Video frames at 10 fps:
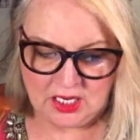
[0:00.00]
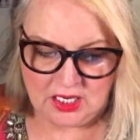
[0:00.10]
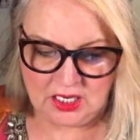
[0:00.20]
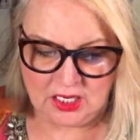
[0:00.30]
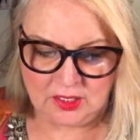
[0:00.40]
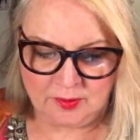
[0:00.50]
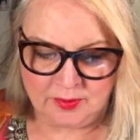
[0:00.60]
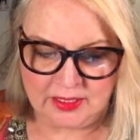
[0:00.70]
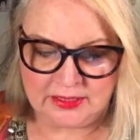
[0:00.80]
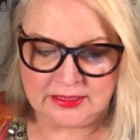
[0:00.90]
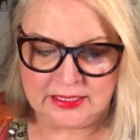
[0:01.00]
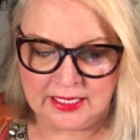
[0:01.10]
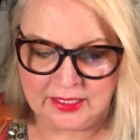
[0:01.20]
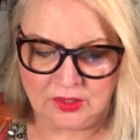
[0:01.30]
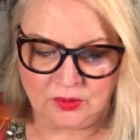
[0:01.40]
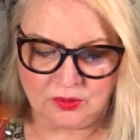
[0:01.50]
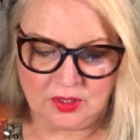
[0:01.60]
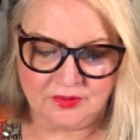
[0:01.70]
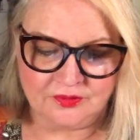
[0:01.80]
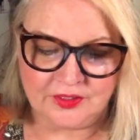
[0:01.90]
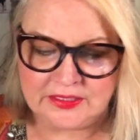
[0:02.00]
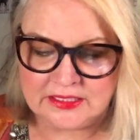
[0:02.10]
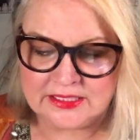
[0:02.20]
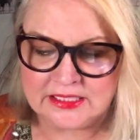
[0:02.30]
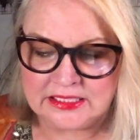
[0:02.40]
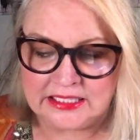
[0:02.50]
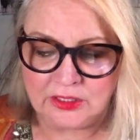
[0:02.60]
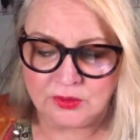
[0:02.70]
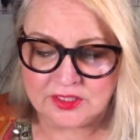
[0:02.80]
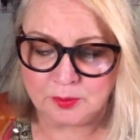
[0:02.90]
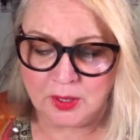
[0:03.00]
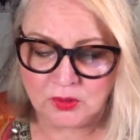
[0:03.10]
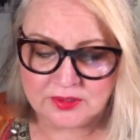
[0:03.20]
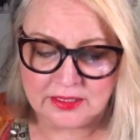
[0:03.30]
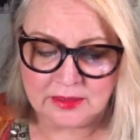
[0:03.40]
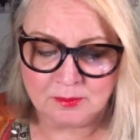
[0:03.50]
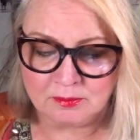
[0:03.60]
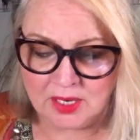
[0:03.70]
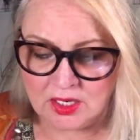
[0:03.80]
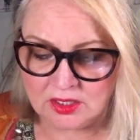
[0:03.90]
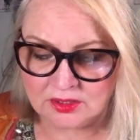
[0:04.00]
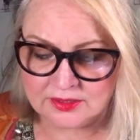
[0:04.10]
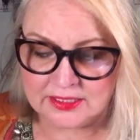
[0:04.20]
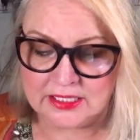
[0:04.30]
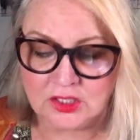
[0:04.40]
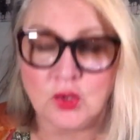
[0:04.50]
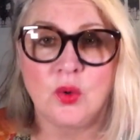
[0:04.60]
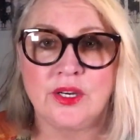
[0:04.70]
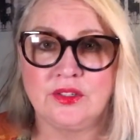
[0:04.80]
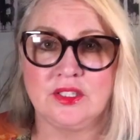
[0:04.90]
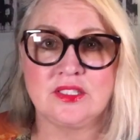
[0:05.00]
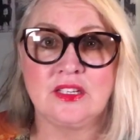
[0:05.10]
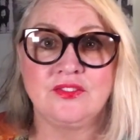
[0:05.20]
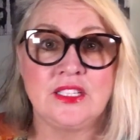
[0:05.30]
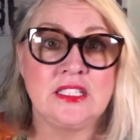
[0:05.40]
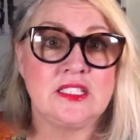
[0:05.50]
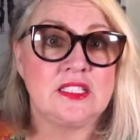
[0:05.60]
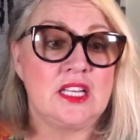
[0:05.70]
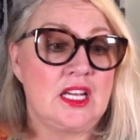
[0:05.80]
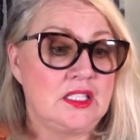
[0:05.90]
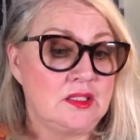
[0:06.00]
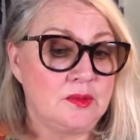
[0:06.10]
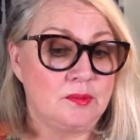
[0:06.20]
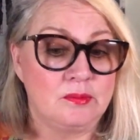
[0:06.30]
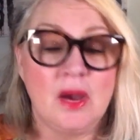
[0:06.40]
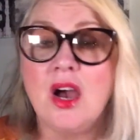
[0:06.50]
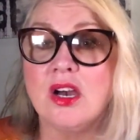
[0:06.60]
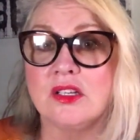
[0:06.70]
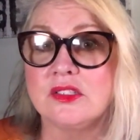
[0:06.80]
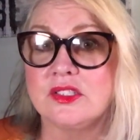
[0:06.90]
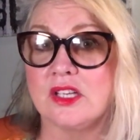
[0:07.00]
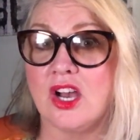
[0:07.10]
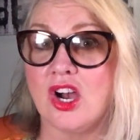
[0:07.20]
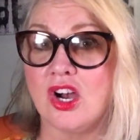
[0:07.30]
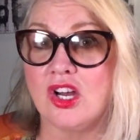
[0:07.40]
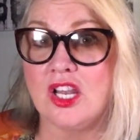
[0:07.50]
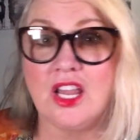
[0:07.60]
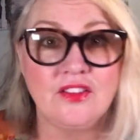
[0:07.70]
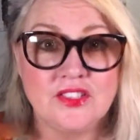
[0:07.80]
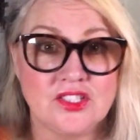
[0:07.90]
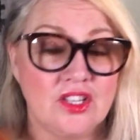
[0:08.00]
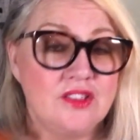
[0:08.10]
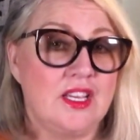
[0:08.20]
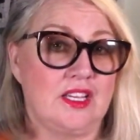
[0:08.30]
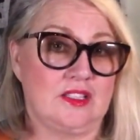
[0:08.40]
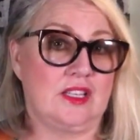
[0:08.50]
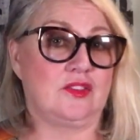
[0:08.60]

Now, Venus in Leo is opposing Mars in Aquarius. Now, Venus and Mars are lovers, aren't they?